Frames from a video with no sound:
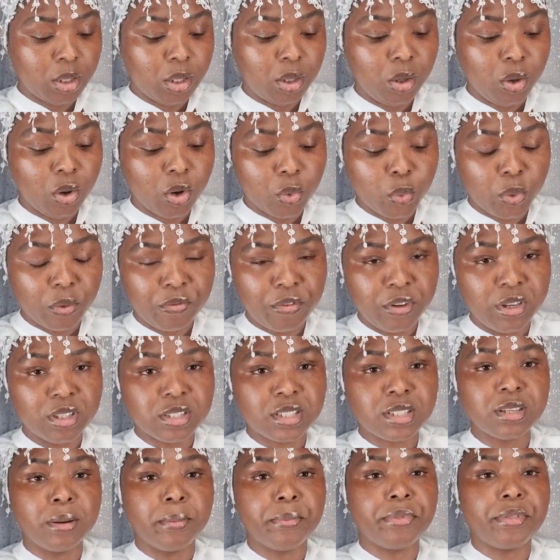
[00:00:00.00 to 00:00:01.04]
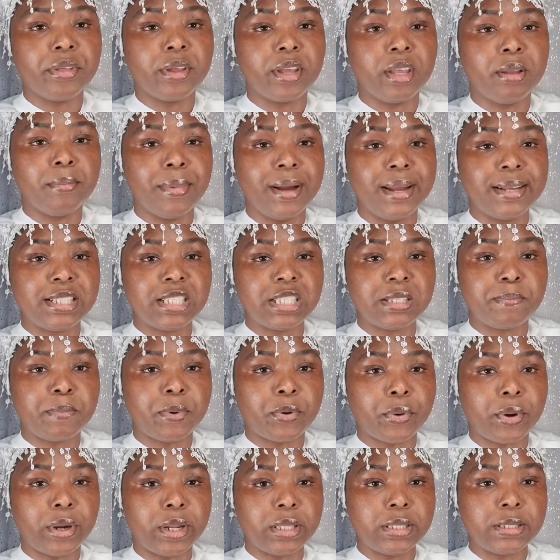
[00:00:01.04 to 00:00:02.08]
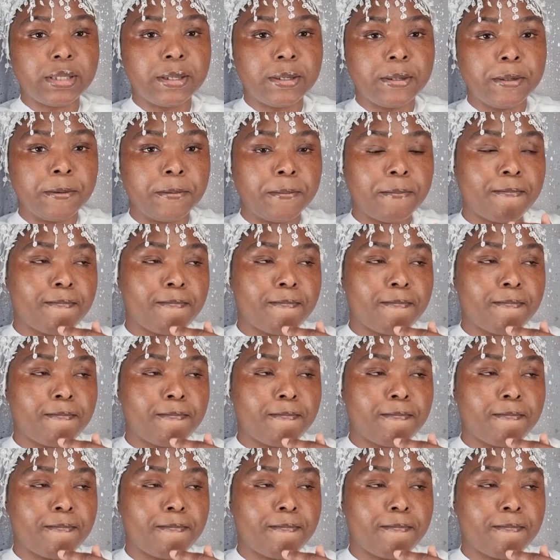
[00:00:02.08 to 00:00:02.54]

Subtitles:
The Lord reveals something in my spirit